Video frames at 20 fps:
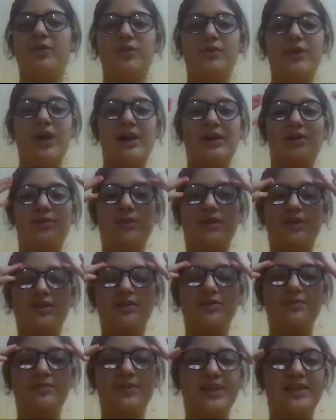to Anglo
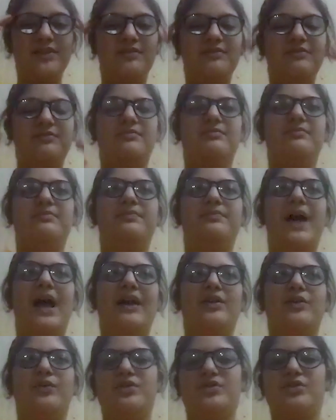American being
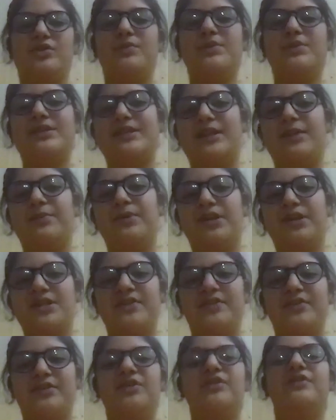back to its normal state because
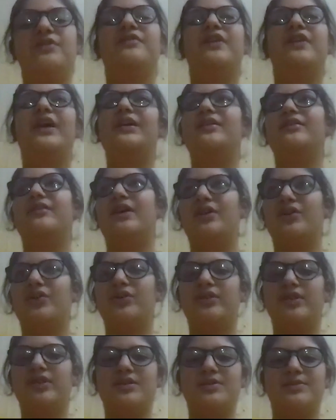I've heard very, very
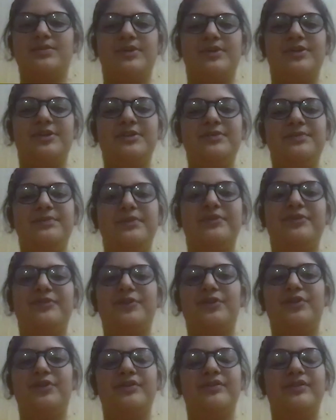good things about it
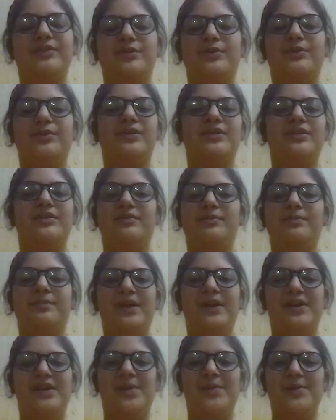before the whole
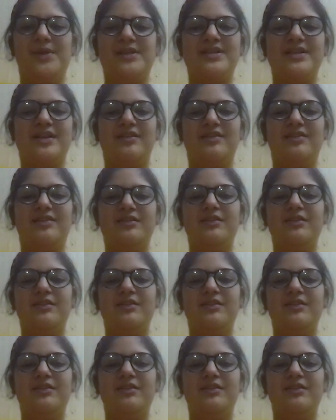pandemic set in.